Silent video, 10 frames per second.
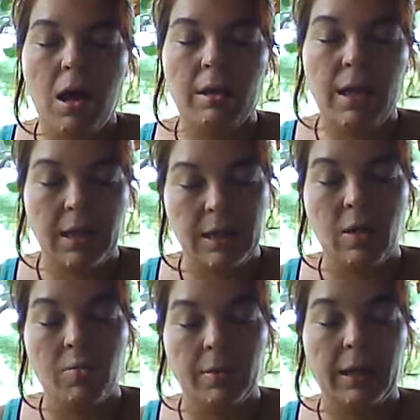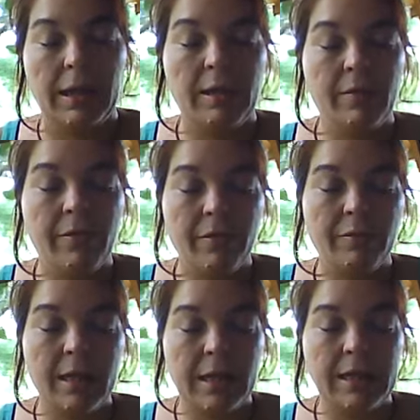he don't believe
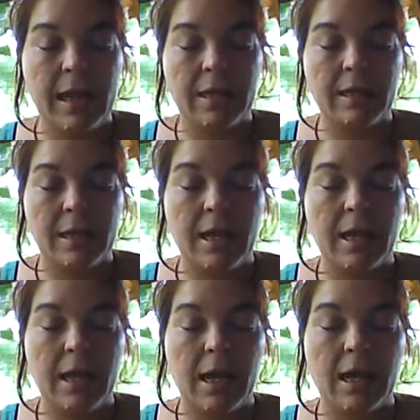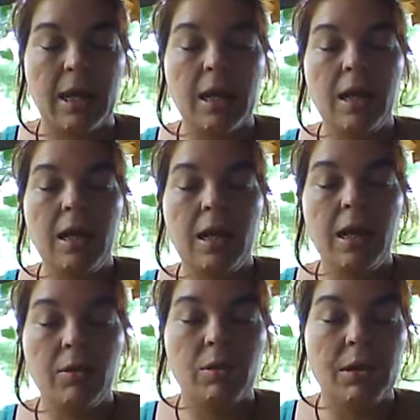he's that sick, and
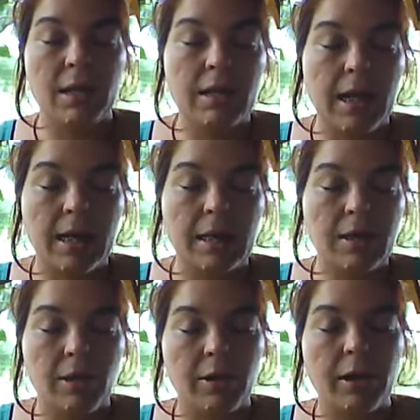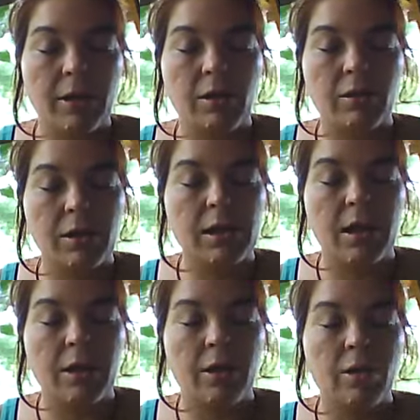he wants to take his 30-year-old
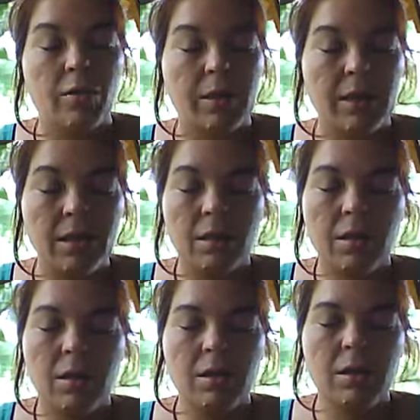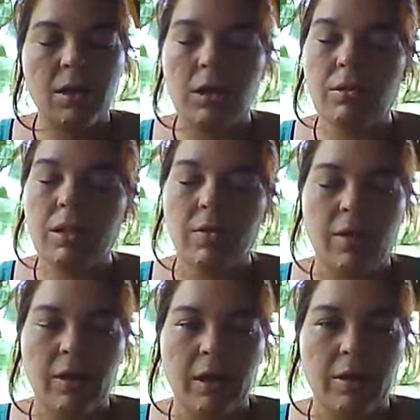son, who is so
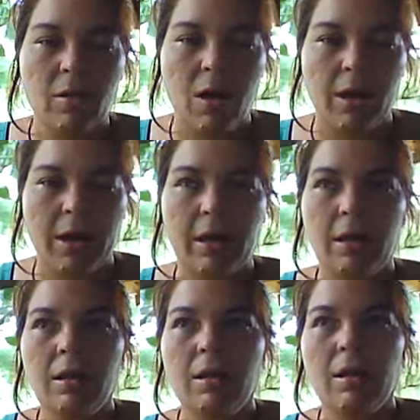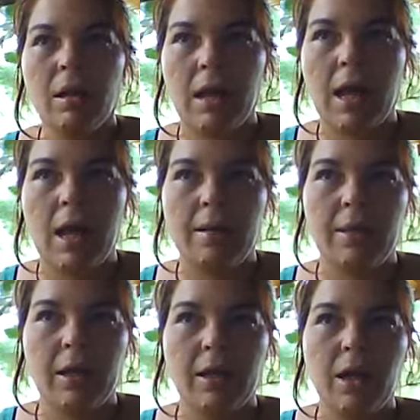severely chronic Lyme
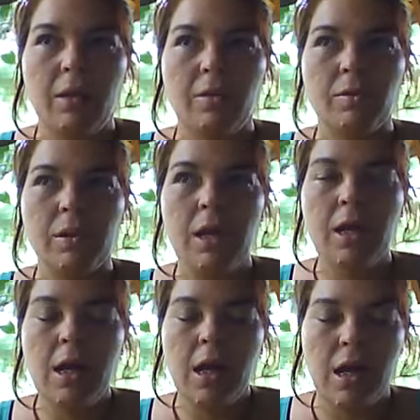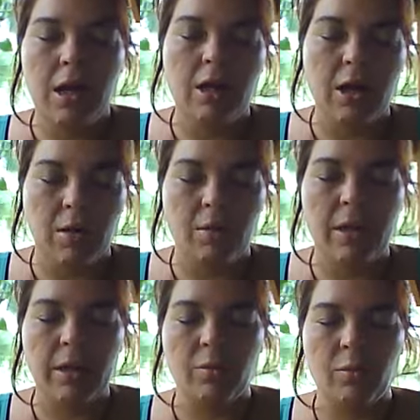and colds, go
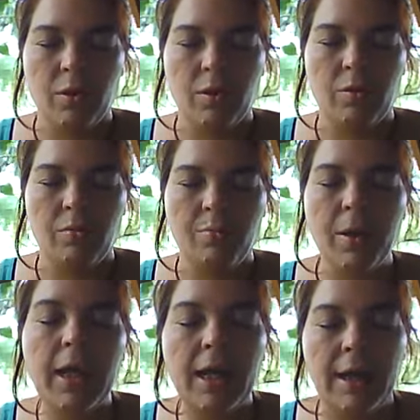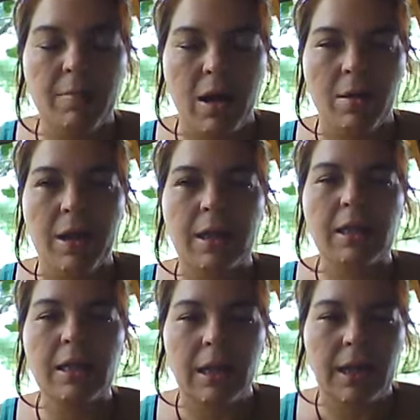in the room, pick him up, and
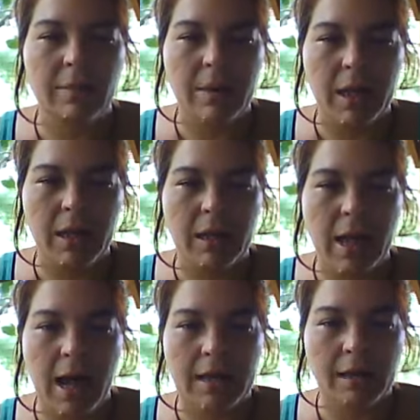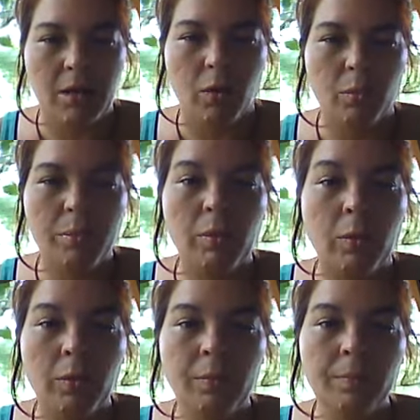sling him in the ice-cold pool